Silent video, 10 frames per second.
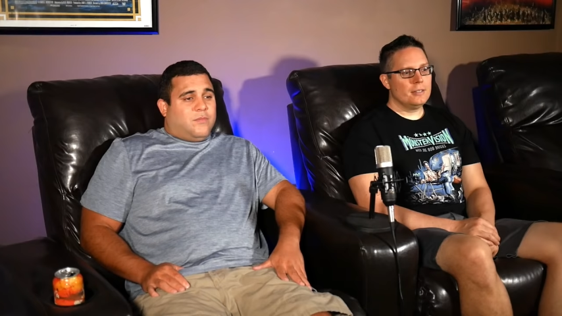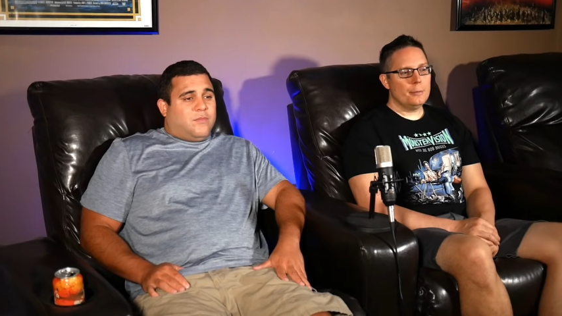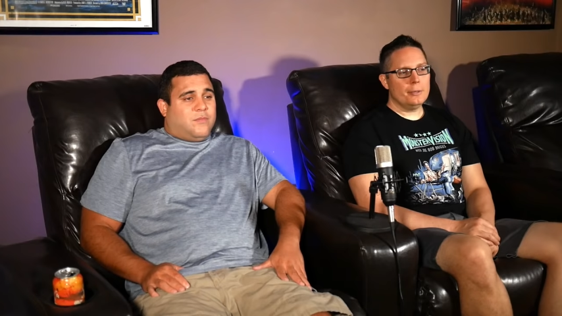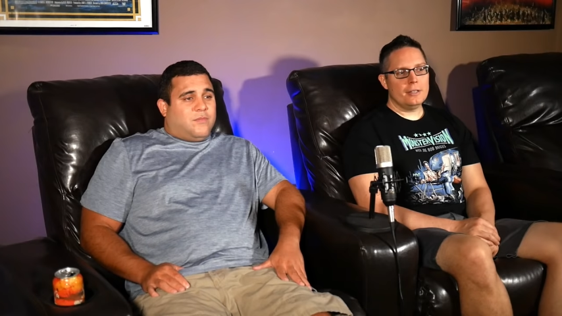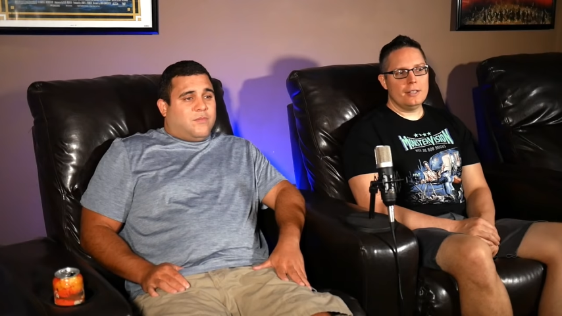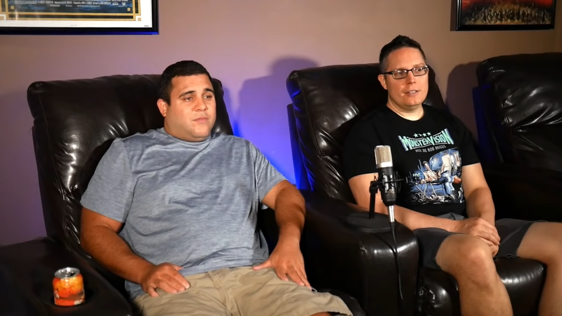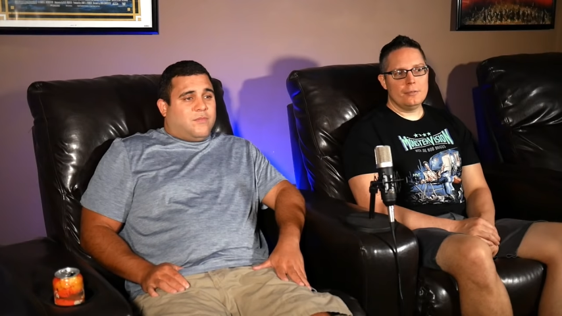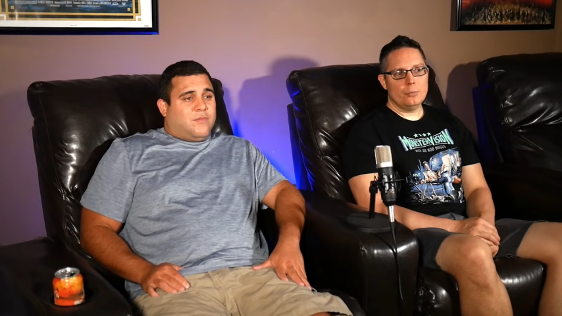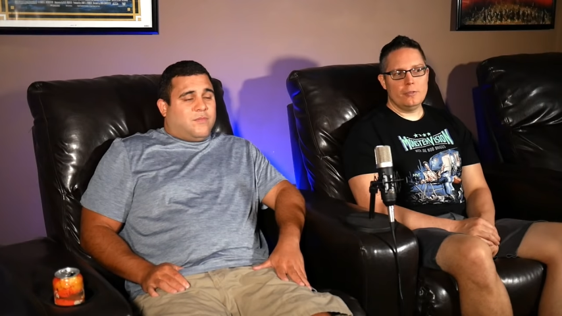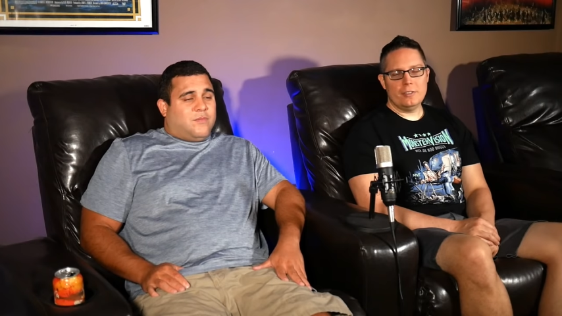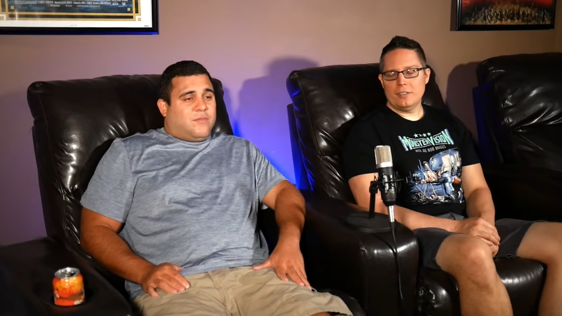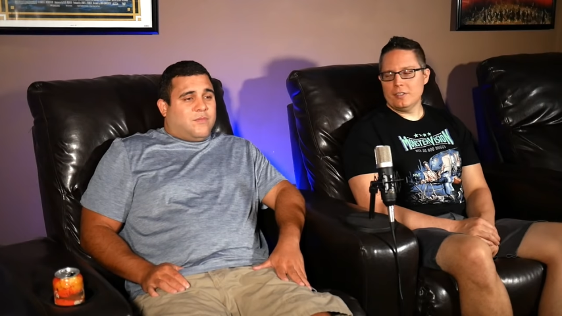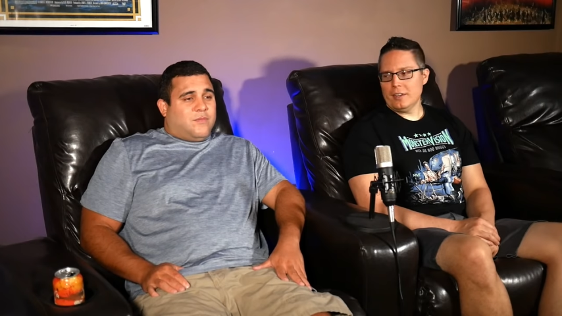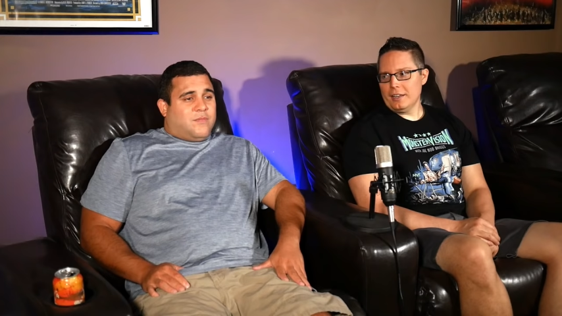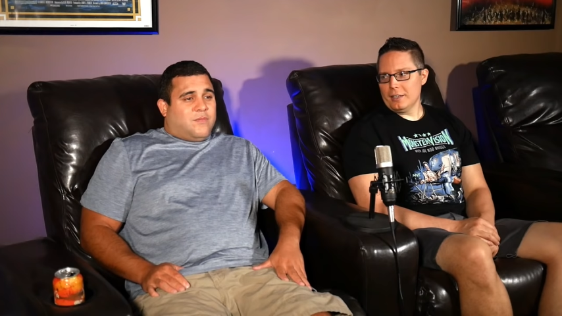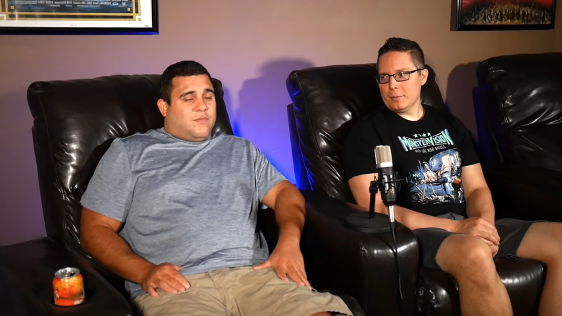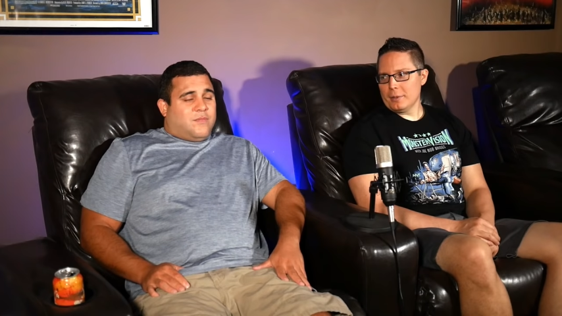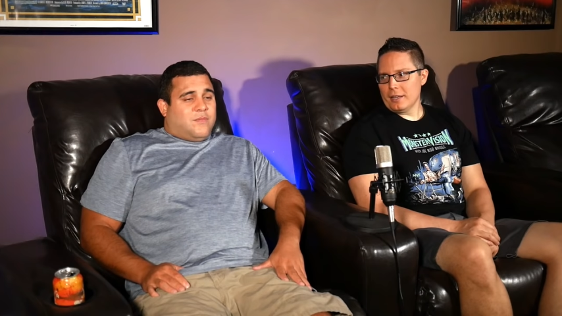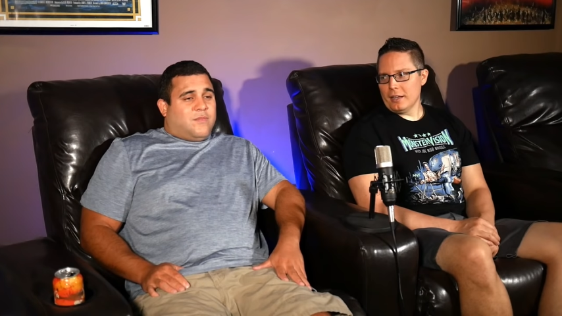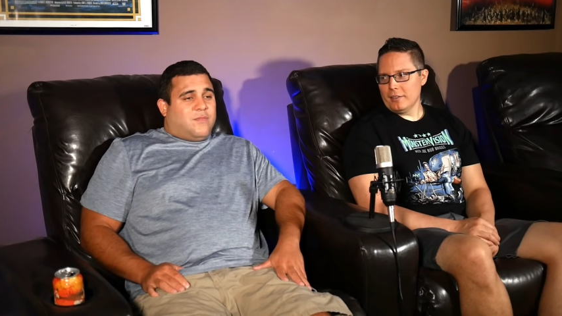Speaker 1: Typically in his movies, he's not in them
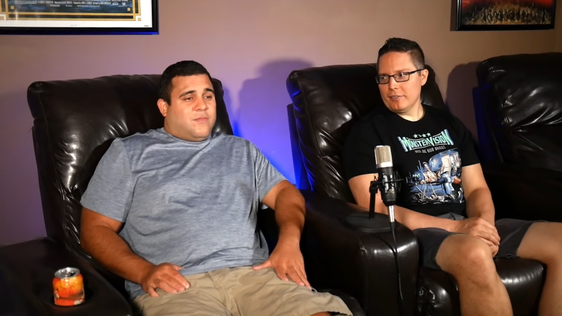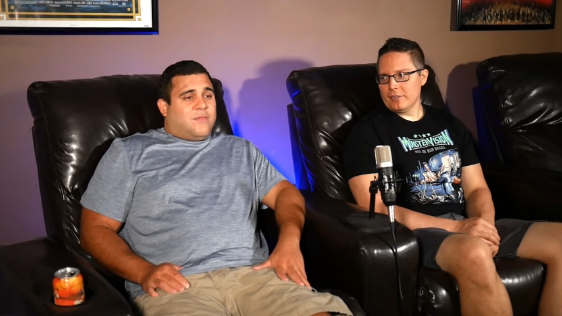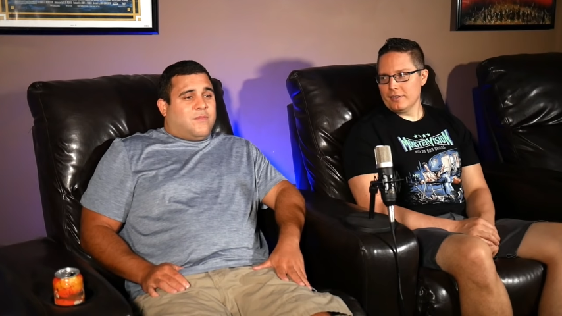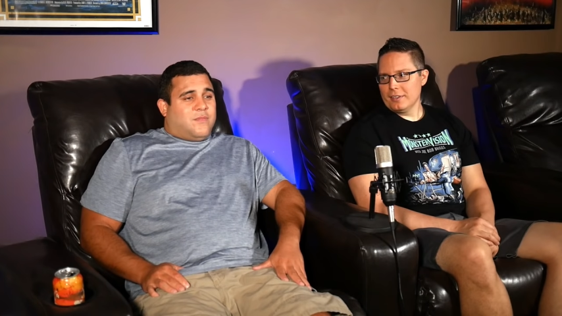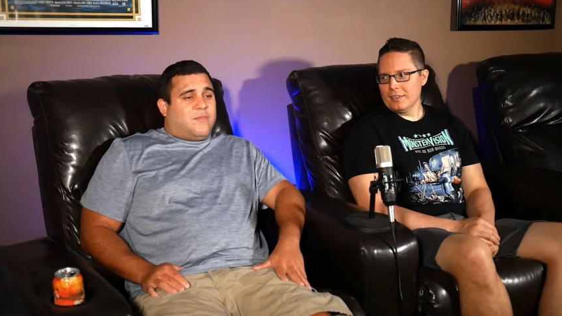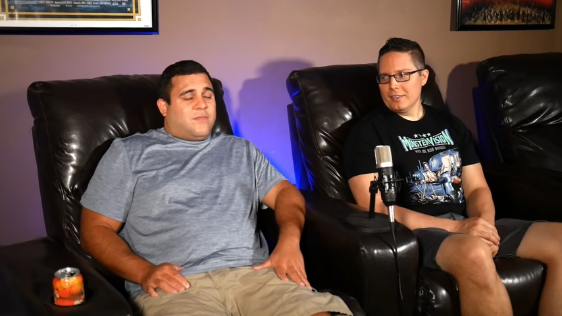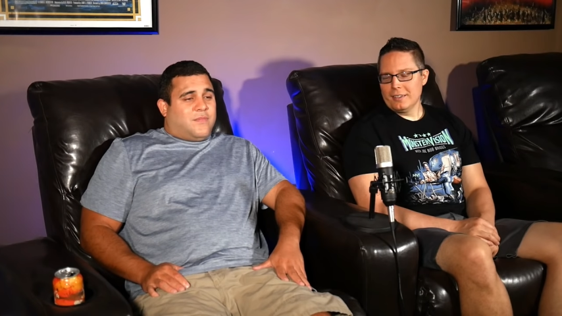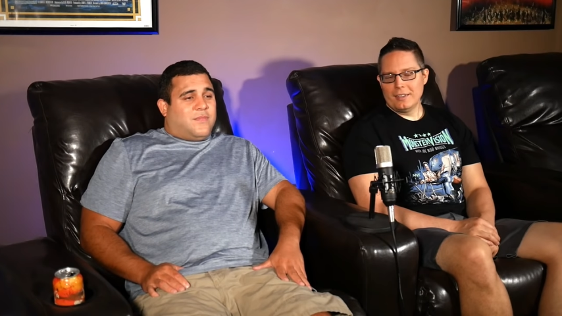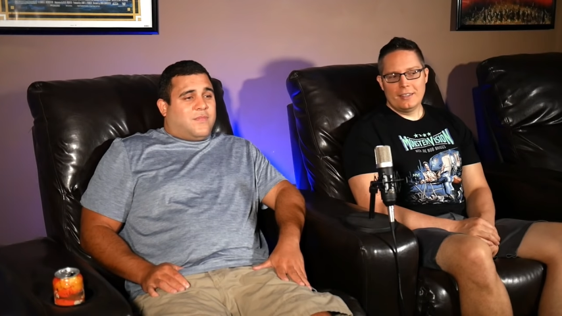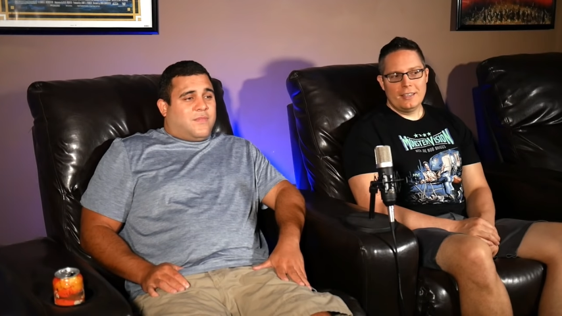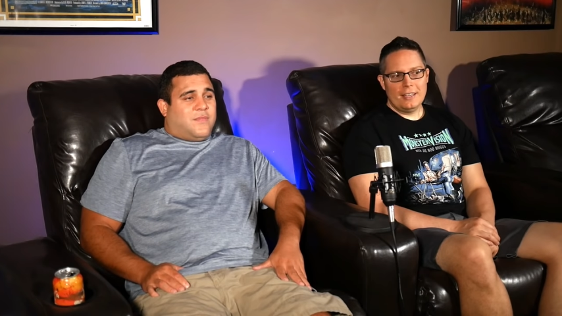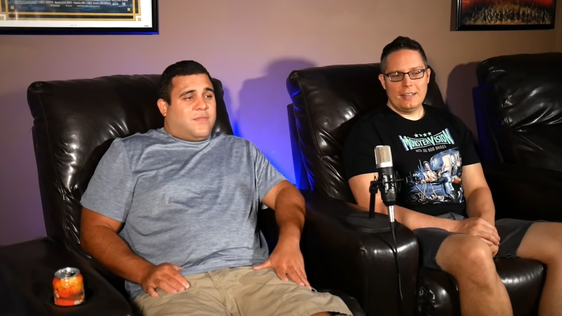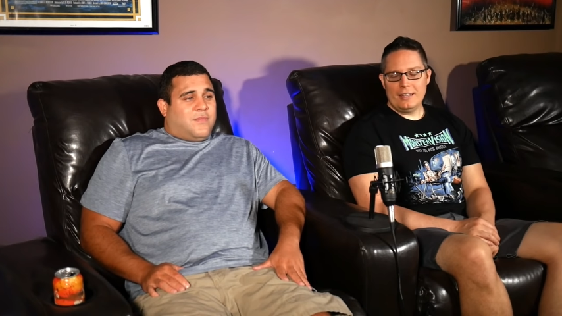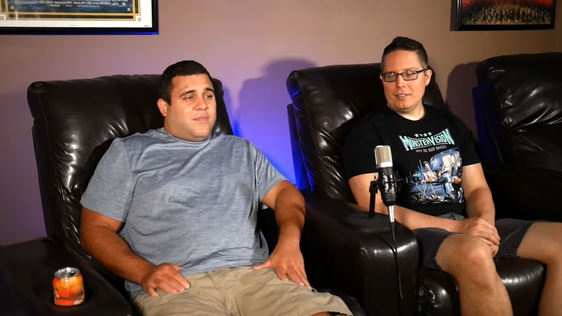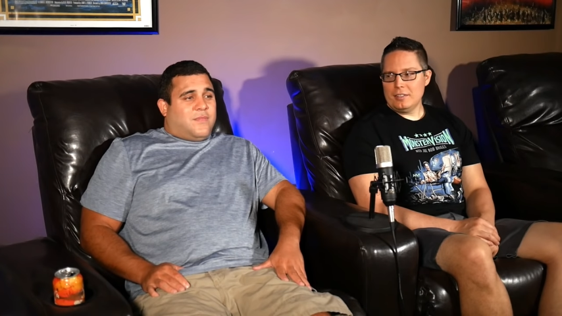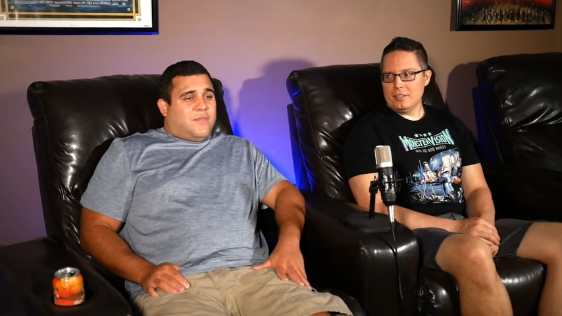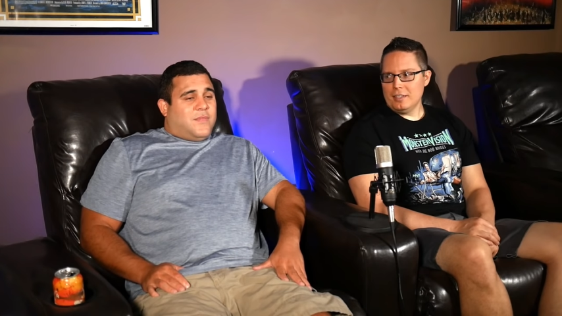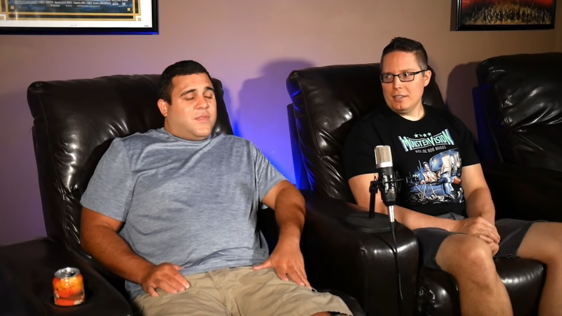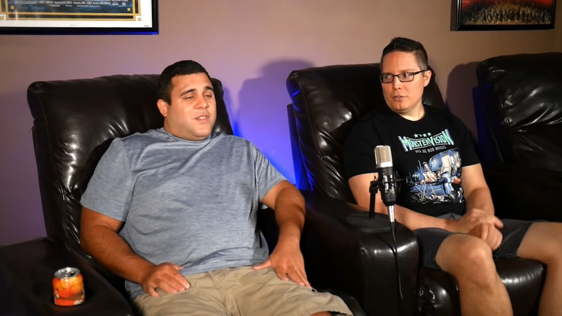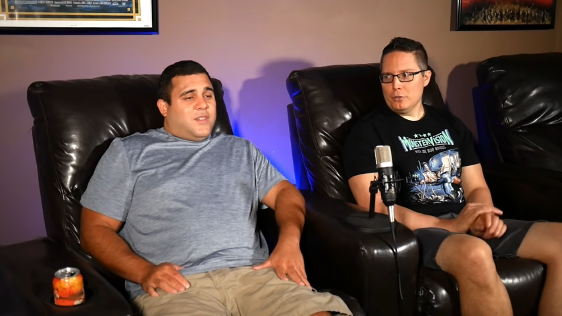enough. In this, he's
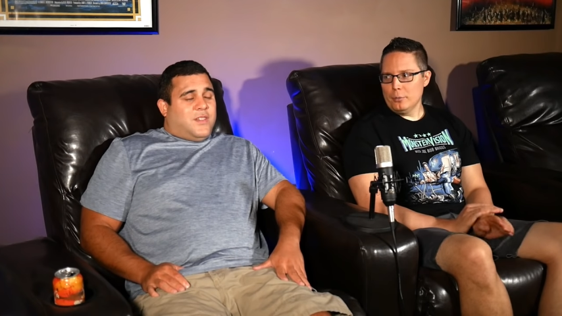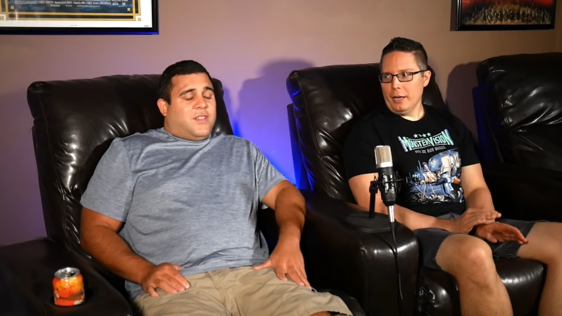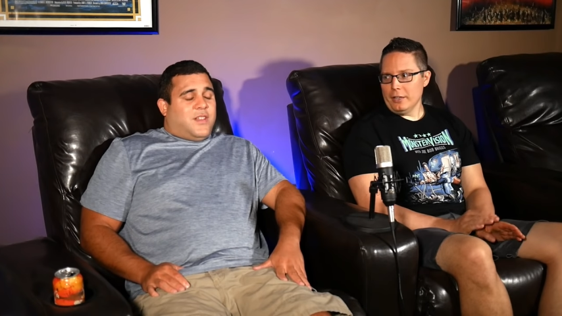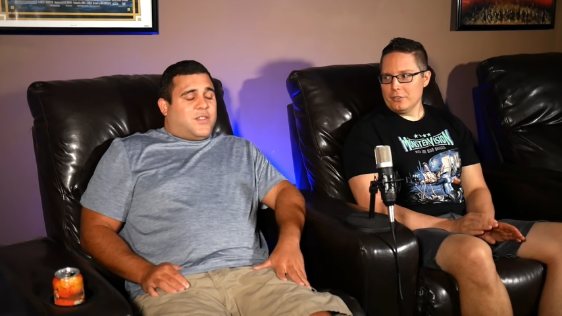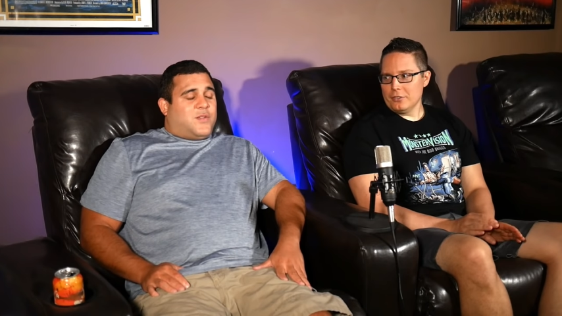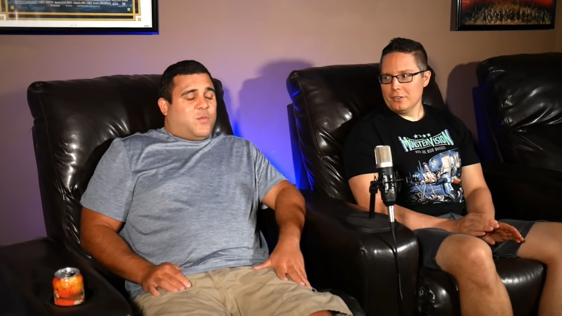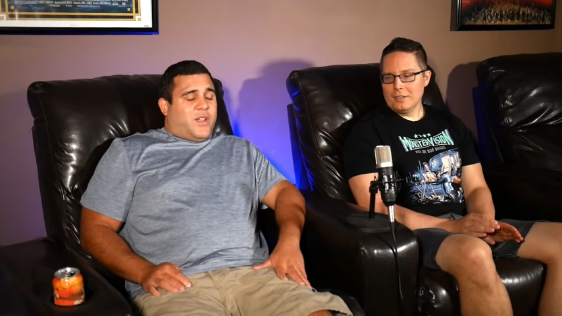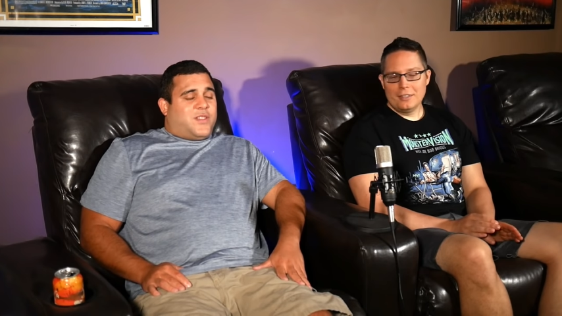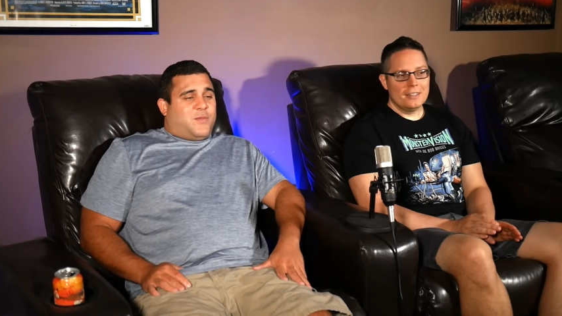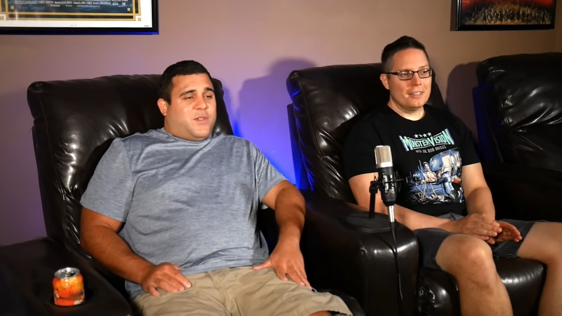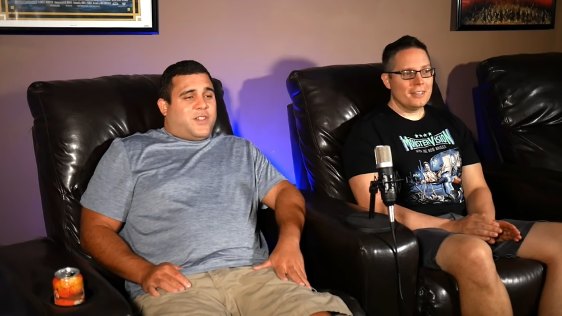in it too much. It's way too